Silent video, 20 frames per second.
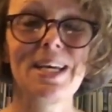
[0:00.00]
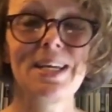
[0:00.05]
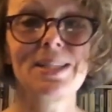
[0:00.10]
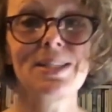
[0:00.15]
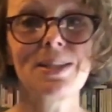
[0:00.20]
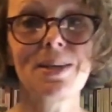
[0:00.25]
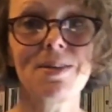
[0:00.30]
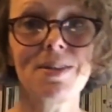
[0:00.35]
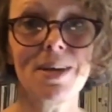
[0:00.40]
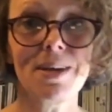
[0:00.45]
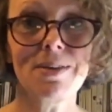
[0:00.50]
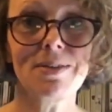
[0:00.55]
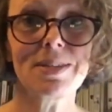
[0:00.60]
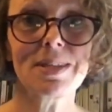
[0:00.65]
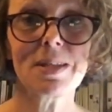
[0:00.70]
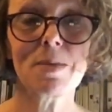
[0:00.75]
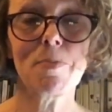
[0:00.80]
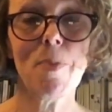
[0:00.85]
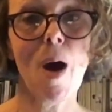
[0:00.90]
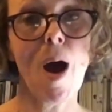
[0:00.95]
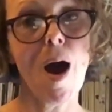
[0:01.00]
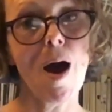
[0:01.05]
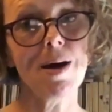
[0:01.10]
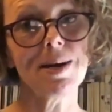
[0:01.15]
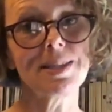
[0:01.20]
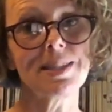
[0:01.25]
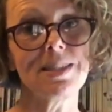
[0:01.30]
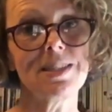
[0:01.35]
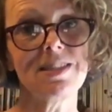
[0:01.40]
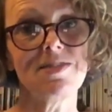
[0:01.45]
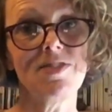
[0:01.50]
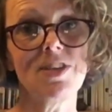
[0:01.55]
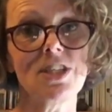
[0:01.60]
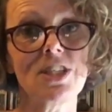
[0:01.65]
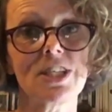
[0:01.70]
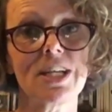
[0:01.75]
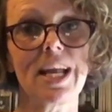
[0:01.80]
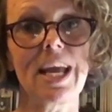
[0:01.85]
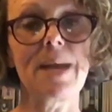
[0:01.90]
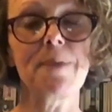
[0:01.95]
So those are the parts
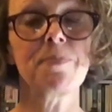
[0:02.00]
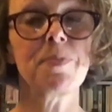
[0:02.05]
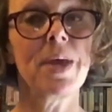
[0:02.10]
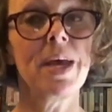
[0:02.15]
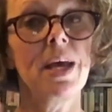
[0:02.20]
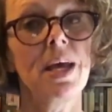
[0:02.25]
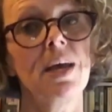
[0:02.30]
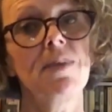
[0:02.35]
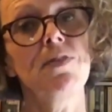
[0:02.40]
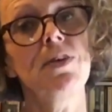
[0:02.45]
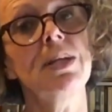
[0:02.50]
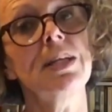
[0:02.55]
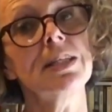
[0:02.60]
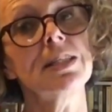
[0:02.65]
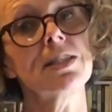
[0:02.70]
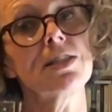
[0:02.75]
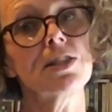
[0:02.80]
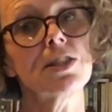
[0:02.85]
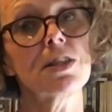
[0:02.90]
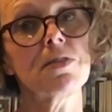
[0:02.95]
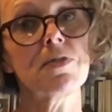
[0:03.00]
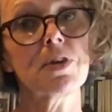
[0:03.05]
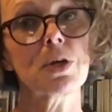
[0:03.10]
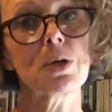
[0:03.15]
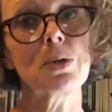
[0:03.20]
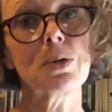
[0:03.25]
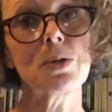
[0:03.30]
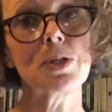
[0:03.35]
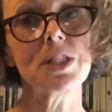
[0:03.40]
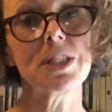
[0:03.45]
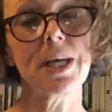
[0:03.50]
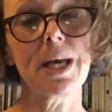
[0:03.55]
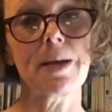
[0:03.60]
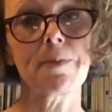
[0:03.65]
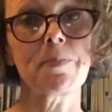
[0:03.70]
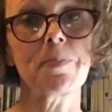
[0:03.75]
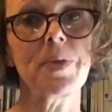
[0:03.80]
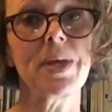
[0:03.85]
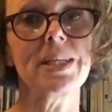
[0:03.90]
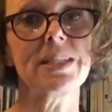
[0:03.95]
individually. If you listen to the
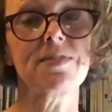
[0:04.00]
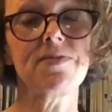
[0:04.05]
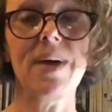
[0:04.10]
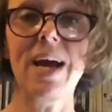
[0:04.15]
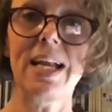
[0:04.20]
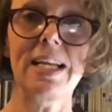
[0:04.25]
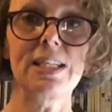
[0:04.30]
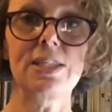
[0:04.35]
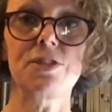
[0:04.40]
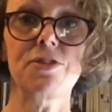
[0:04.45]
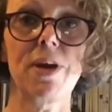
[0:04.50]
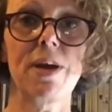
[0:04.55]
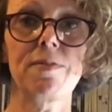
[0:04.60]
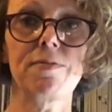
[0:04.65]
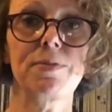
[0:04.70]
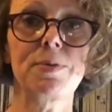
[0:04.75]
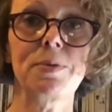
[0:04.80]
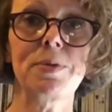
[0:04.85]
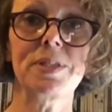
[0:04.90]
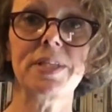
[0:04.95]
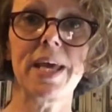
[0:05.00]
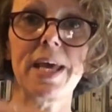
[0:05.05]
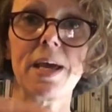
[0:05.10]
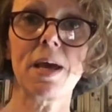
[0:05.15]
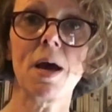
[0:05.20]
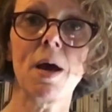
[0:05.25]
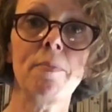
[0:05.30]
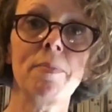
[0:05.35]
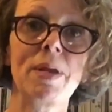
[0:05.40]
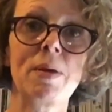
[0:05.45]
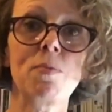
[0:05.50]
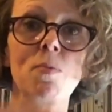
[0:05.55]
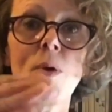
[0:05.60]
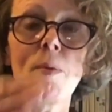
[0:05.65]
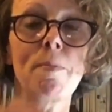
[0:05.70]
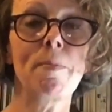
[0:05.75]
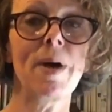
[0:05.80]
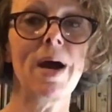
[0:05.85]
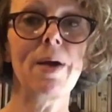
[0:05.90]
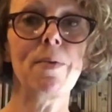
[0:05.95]
recording, it's fairly straightforward. They come in
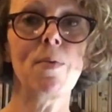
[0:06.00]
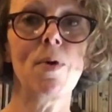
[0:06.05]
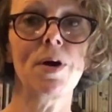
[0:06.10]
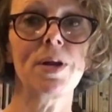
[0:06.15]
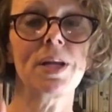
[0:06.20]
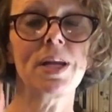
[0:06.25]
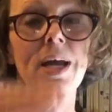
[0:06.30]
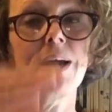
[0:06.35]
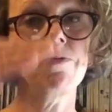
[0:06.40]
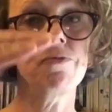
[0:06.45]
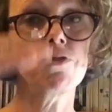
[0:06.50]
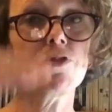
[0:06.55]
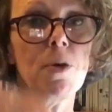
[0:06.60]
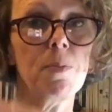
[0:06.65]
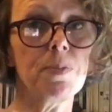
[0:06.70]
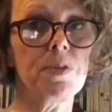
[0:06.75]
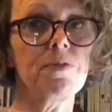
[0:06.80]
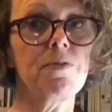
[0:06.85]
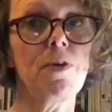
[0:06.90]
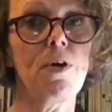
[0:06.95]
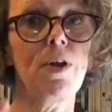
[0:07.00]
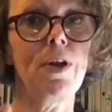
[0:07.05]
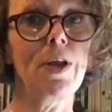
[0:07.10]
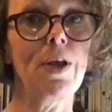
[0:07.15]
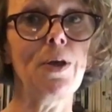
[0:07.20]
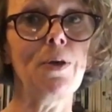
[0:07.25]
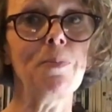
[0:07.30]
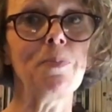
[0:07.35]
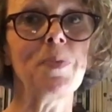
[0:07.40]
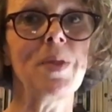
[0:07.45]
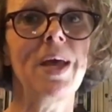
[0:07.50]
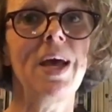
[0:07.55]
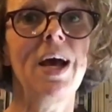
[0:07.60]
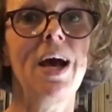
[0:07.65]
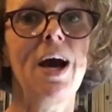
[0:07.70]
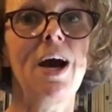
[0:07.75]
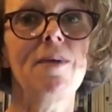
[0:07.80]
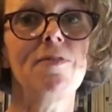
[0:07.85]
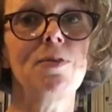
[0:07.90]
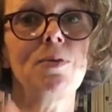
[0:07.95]
one by one, and I've dropped the volume
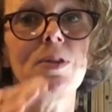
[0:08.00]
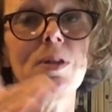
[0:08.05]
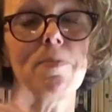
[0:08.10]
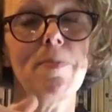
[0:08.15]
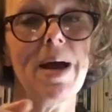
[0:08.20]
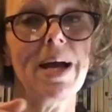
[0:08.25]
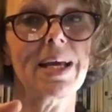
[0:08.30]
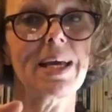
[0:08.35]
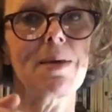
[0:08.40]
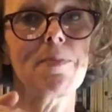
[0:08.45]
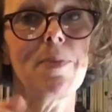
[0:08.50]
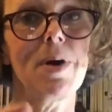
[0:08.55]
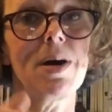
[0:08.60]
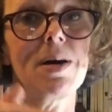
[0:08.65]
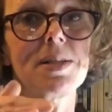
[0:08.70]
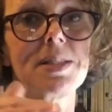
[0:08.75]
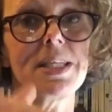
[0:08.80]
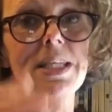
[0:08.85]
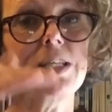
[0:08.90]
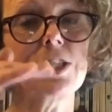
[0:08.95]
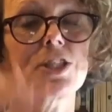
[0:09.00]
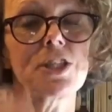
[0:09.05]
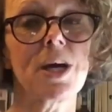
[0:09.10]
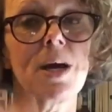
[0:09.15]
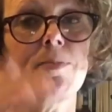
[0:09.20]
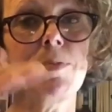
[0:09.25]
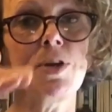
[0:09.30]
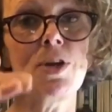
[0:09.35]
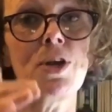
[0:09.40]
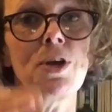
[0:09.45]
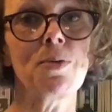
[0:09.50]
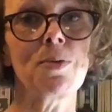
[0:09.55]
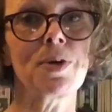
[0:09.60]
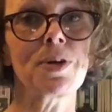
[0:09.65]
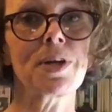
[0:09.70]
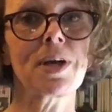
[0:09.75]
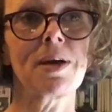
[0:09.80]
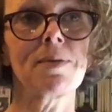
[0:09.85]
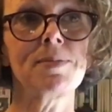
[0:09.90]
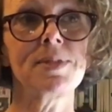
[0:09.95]
of all the backing parts each time a new
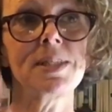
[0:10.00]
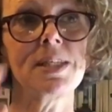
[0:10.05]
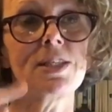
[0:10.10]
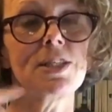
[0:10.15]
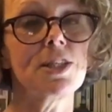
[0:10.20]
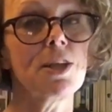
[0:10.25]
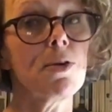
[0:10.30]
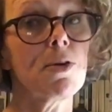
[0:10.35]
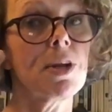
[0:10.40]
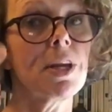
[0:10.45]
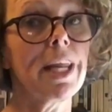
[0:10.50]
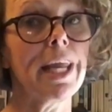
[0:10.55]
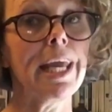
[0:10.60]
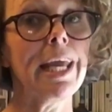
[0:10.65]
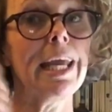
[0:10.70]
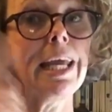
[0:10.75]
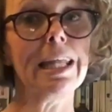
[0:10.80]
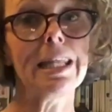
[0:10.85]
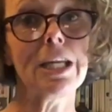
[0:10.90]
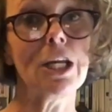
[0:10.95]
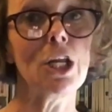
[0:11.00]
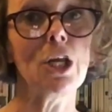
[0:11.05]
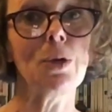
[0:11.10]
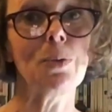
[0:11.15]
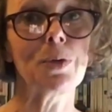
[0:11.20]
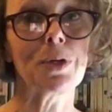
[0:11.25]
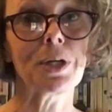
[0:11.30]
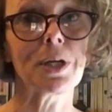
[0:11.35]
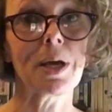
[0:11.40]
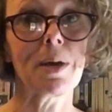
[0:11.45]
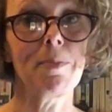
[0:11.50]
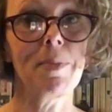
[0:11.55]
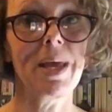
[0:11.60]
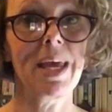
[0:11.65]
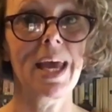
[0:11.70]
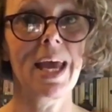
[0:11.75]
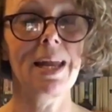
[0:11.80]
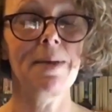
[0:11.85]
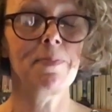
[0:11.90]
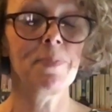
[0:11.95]
one comes in, so you can hear the new one
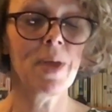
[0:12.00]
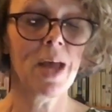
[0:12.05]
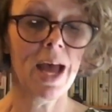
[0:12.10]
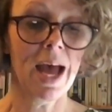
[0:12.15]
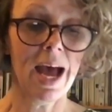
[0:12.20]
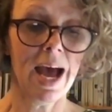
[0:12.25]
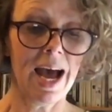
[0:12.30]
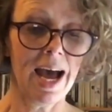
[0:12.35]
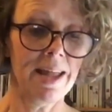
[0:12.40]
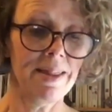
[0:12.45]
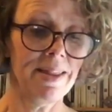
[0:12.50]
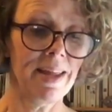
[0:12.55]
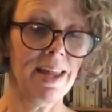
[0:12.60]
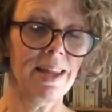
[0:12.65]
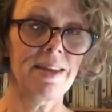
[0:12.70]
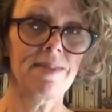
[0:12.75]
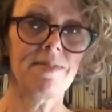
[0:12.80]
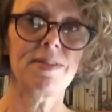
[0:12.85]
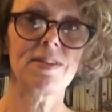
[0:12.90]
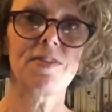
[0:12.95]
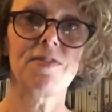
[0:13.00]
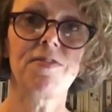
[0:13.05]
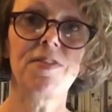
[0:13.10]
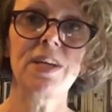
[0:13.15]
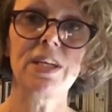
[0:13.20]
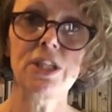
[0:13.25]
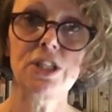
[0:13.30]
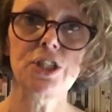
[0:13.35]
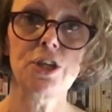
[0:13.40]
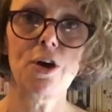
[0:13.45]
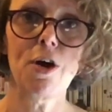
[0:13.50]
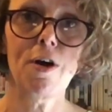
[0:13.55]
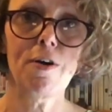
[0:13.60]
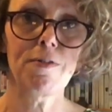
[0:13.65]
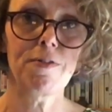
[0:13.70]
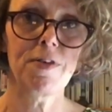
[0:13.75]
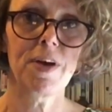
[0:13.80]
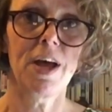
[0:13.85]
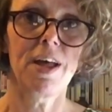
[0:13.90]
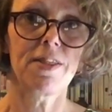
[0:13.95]
coming in. And then to finish it
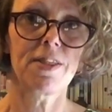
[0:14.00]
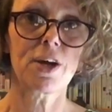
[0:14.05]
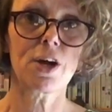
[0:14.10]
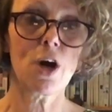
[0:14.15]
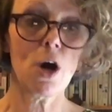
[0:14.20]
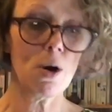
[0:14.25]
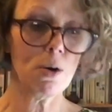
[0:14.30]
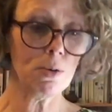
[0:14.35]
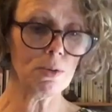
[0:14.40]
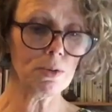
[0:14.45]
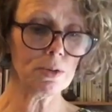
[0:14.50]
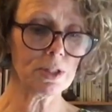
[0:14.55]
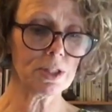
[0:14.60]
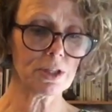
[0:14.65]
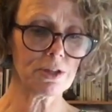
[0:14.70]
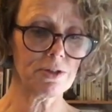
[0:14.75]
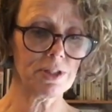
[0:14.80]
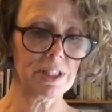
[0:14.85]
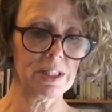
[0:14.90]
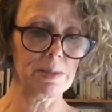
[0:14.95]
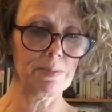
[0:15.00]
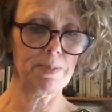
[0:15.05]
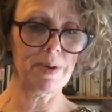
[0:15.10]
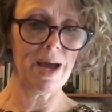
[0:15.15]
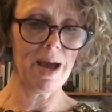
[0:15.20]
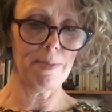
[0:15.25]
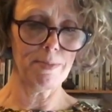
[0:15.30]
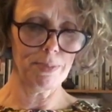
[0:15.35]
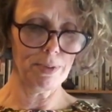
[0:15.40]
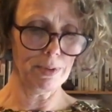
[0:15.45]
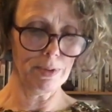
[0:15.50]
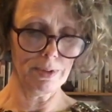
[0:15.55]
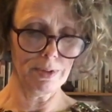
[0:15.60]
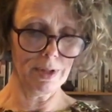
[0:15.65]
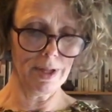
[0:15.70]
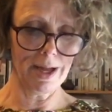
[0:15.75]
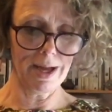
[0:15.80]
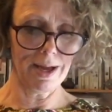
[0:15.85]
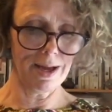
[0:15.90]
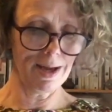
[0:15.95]
off, the cold crisp
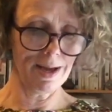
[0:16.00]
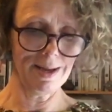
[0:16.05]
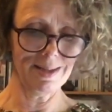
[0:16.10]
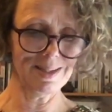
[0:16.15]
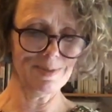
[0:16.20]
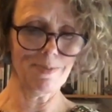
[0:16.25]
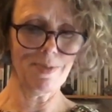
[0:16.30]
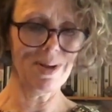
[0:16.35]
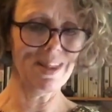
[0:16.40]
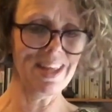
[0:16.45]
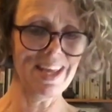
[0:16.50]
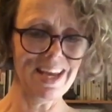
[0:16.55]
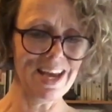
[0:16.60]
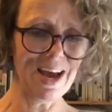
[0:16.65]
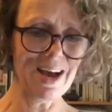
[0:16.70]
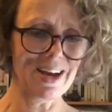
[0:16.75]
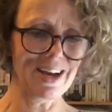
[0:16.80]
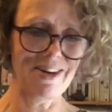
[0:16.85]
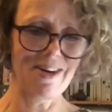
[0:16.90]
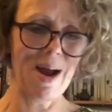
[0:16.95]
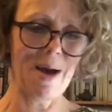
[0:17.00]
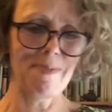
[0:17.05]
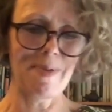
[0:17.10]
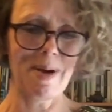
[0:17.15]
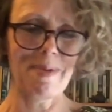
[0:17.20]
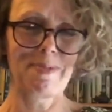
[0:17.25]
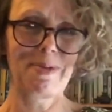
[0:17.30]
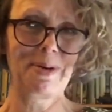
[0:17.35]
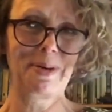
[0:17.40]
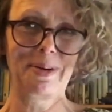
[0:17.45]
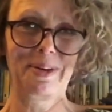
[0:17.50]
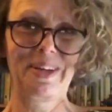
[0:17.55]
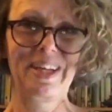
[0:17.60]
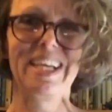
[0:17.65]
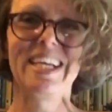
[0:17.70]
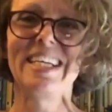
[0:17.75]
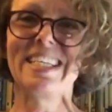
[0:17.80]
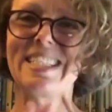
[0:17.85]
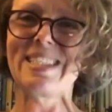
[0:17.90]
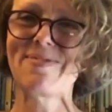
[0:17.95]
apple, crab apple
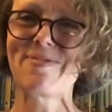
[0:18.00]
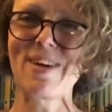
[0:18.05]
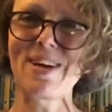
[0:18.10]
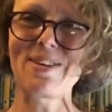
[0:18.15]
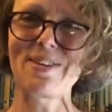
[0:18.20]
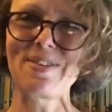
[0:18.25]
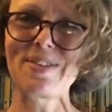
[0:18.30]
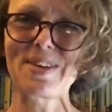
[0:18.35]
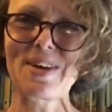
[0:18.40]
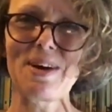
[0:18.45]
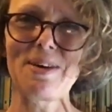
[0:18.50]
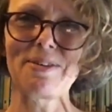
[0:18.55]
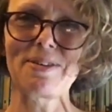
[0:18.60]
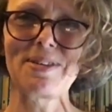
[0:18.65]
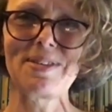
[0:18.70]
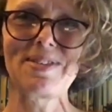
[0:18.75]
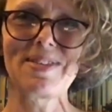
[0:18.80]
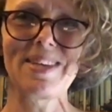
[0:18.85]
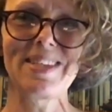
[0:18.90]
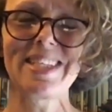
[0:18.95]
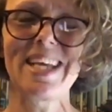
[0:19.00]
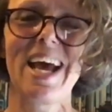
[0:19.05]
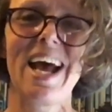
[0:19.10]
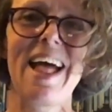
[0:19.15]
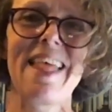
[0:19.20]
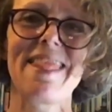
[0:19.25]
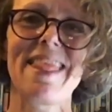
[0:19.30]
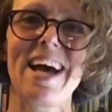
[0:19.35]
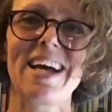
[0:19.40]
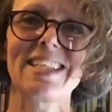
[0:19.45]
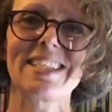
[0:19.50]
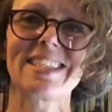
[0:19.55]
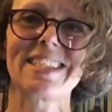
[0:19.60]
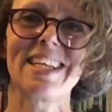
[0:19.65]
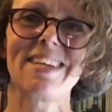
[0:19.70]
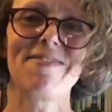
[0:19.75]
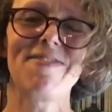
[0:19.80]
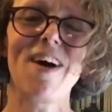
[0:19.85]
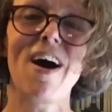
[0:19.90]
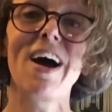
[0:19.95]
spread on the cold crisp toast, that's
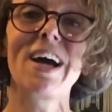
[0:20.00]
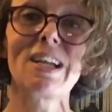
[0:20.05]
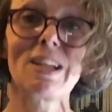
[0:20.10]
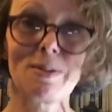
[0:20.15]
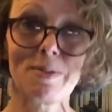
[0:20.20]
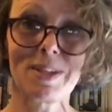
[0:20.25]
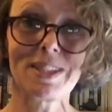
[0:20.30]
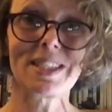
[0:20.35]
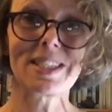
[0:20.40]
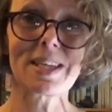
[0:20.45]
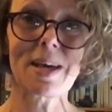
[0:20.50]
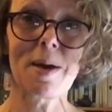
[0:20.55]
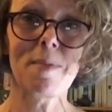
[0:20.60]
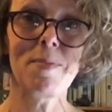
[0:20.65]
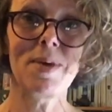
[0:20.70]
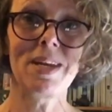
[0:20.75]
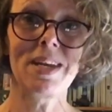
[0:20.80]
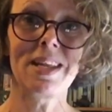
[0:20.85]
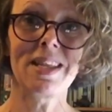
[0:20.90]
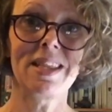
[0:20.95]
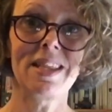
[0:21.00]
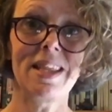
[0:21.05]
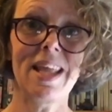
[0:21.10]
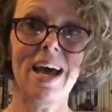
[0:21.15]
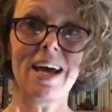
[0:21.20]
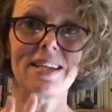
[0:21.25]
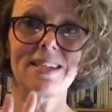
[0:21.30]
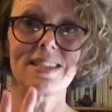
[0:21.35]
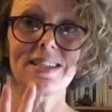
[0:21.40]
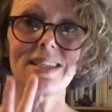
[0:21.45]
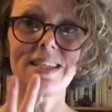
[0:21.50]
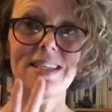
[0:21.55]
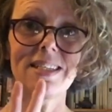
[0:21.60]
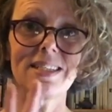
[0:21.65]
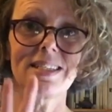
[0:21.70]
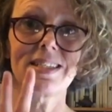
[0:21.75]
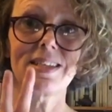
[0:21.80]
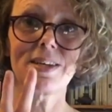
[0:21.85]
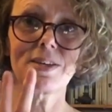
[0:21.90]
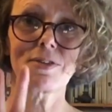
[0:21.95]
the final one to come in, and that
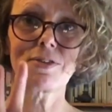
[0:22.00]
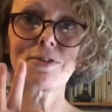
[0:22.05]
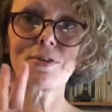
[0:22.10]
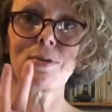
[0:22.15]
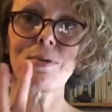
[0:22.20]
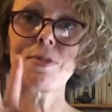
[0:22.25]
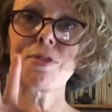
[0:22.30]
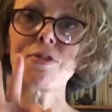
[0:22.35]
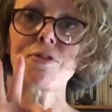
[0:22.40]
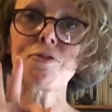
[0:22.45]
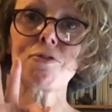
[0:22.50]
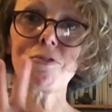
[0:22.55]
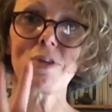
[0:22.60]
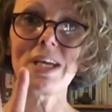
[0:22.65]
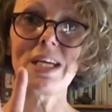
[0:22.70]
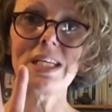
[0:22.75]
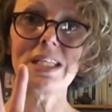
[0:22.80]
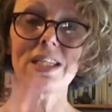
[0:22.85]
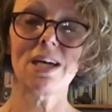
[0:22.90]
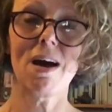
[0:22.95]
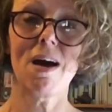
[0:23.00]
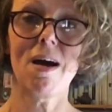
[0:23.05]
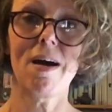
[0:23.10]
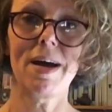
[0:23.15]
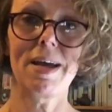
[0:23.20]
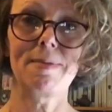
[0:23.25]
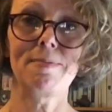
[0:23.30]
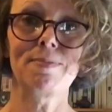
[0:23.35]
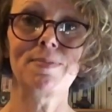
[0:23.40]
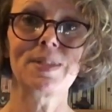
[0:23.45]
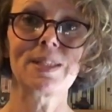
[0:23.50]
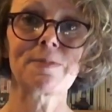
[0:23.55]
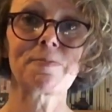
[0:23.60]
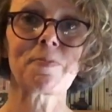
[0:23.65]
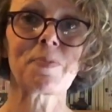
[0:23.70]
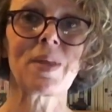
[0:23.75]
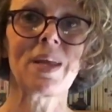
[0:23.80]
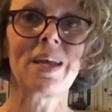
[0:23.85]
is sung through three times.